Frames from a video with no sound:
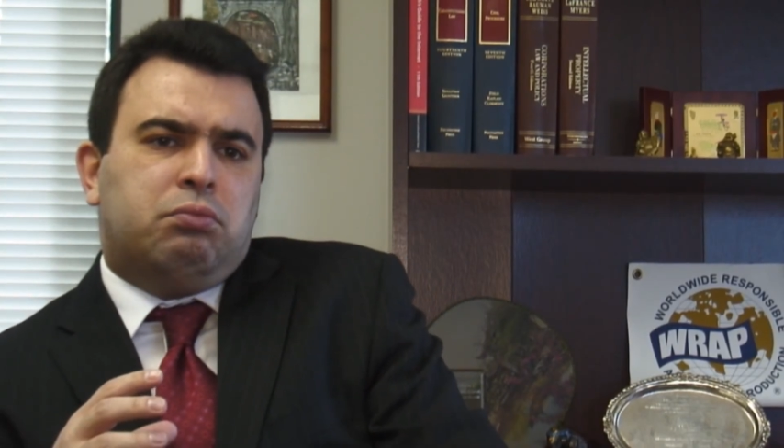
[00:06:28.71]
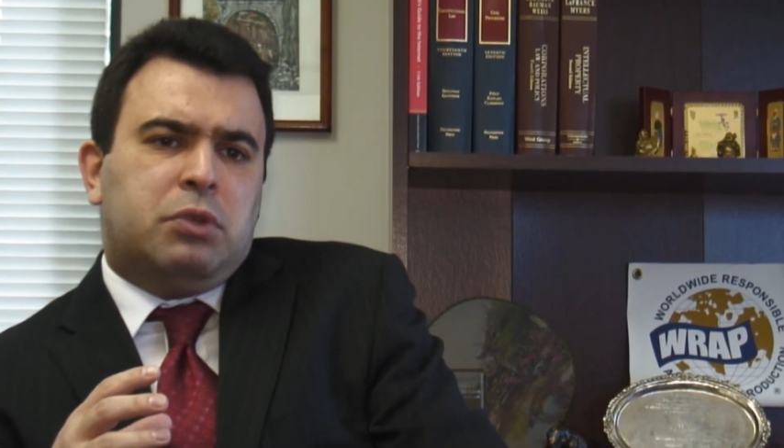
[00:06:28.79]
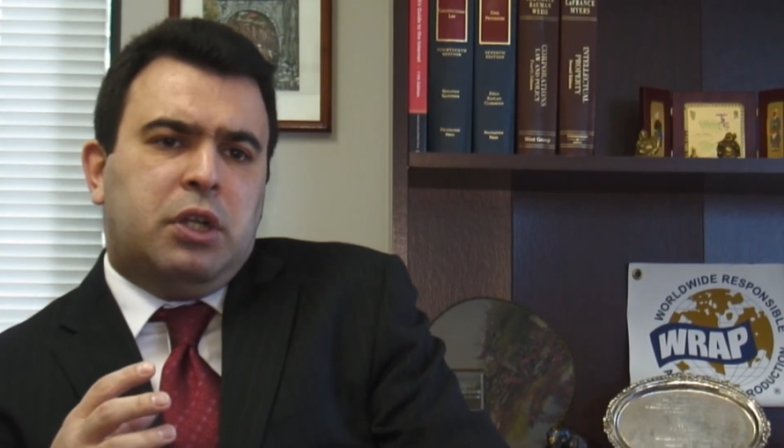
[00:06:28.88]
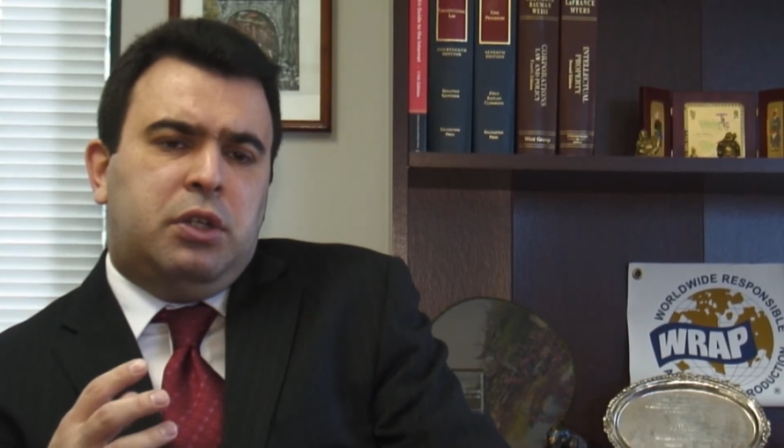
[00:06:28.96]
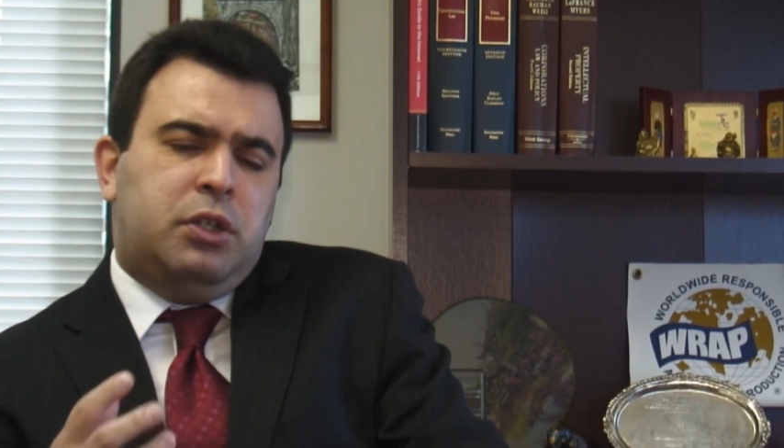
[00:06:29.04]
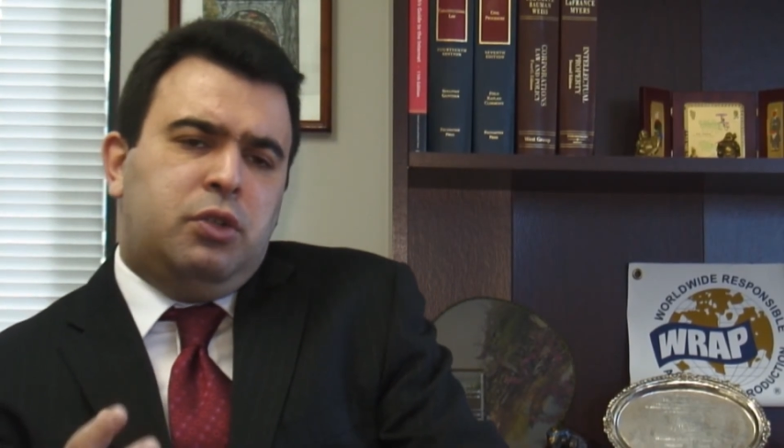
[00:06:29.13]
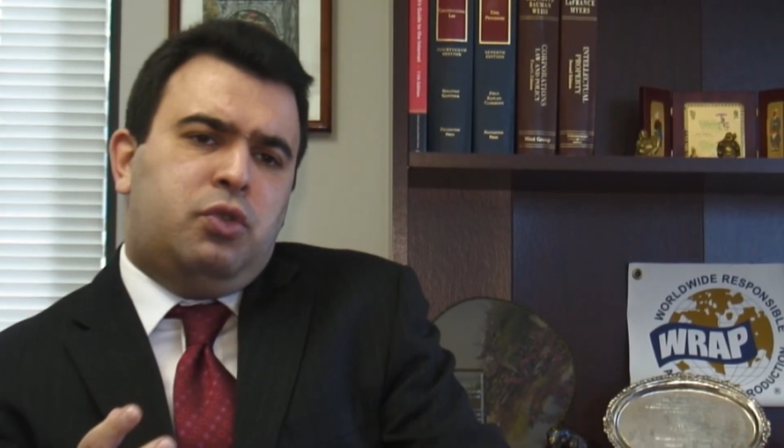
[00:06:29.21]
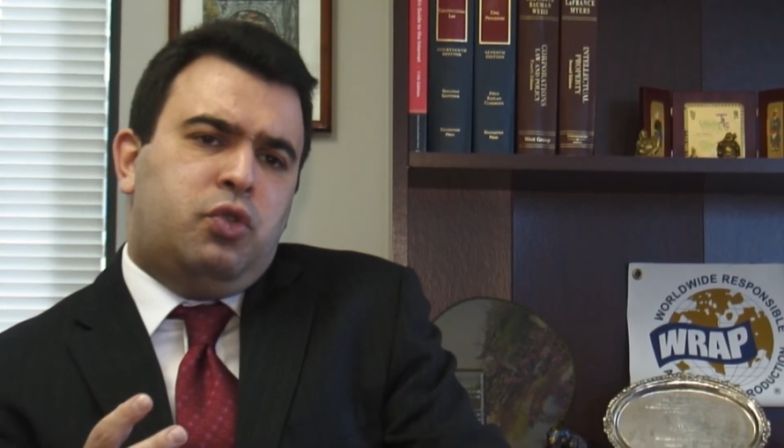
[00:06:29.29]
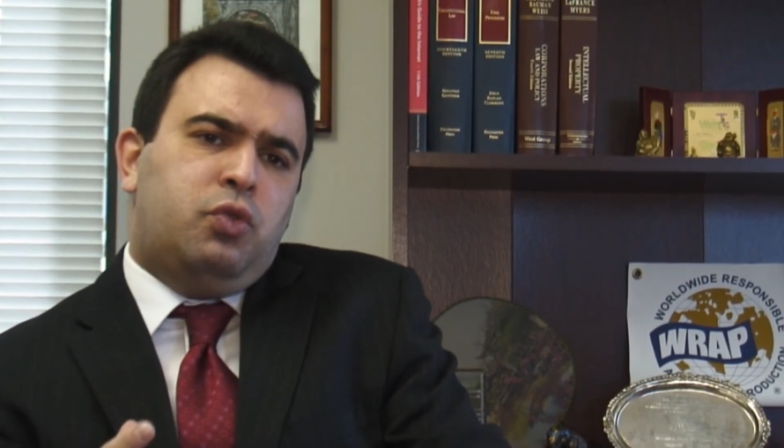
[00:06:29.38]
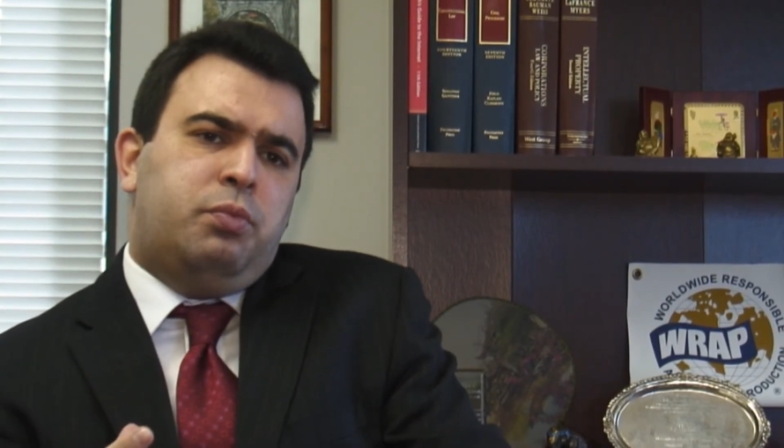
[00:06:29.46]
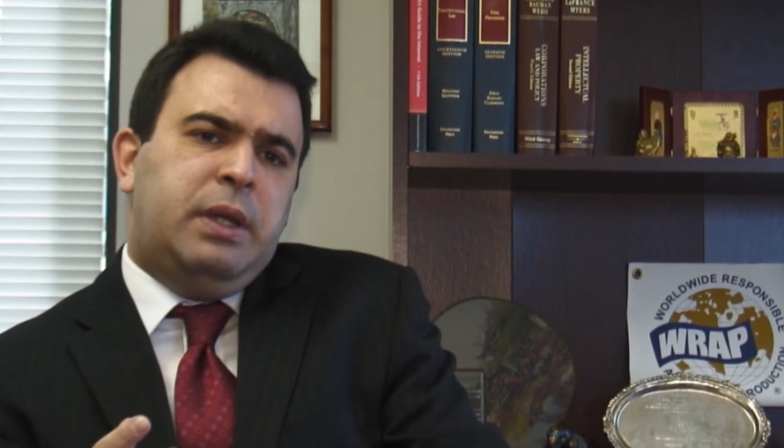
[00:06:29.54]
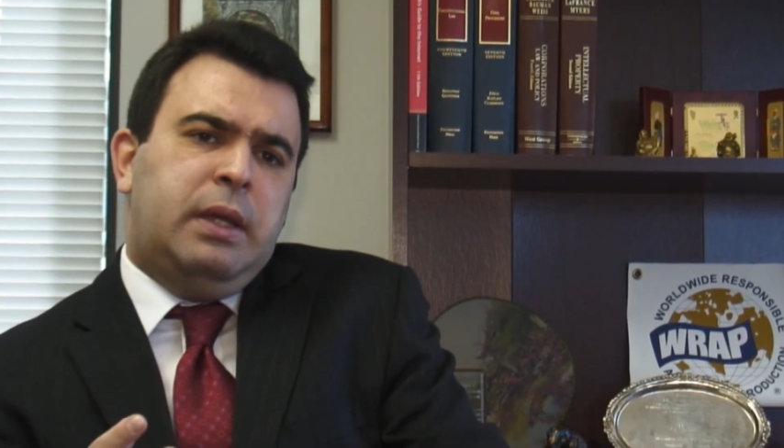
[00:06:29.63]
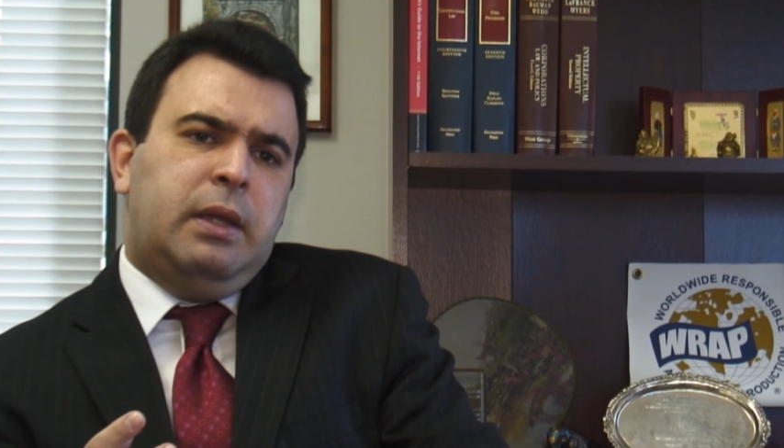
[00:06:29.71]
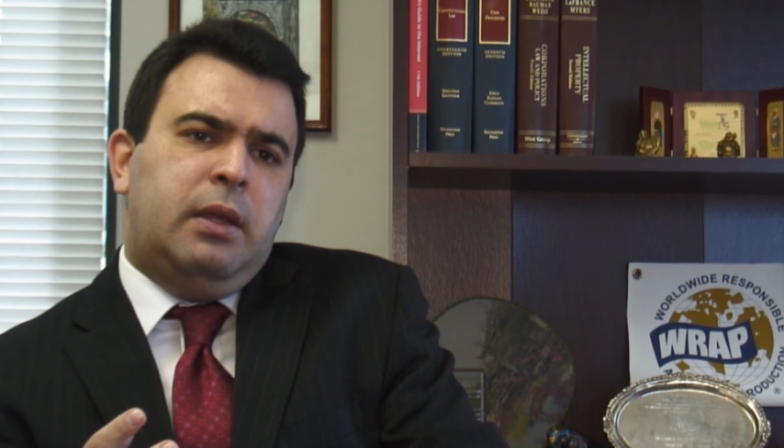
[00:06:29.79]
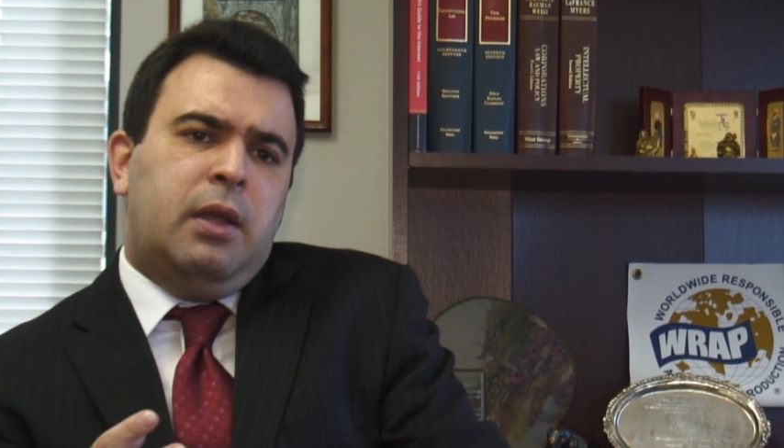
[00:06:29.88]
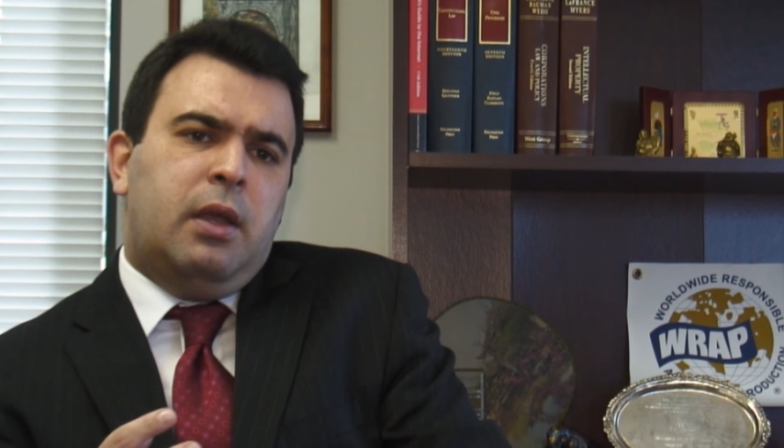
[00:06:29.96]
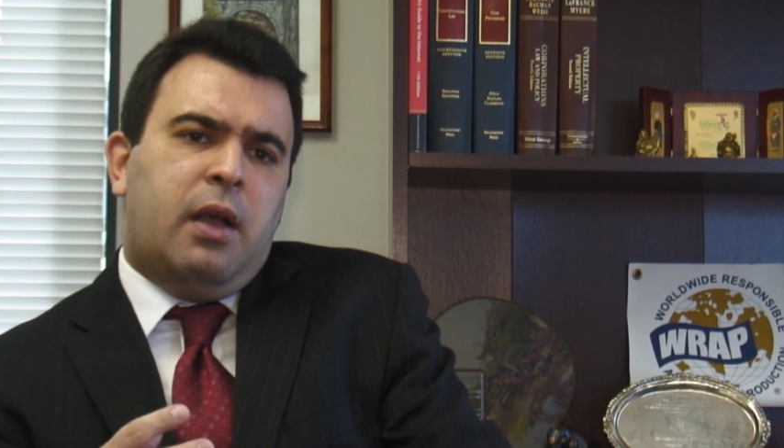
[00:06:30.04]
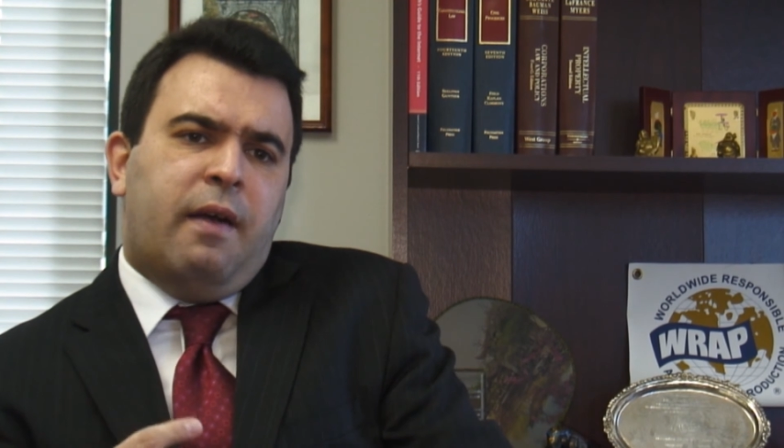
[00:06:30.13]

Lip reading: continue to be